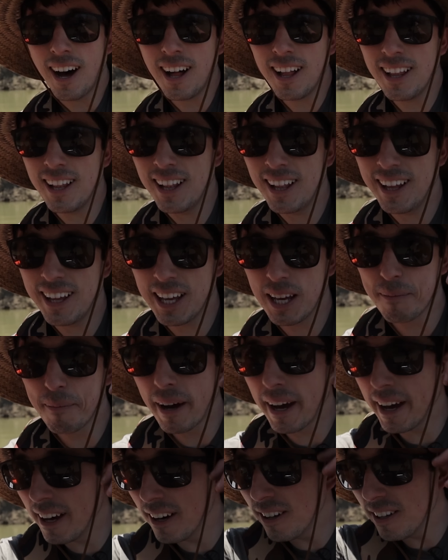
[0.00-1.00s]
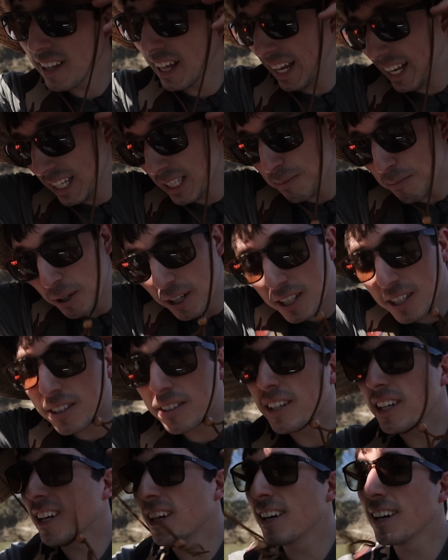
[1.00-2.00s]
Oh yeah, my old eighties
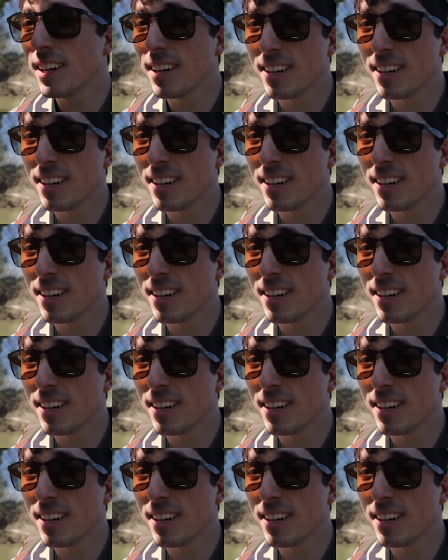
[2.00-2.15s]
Mercury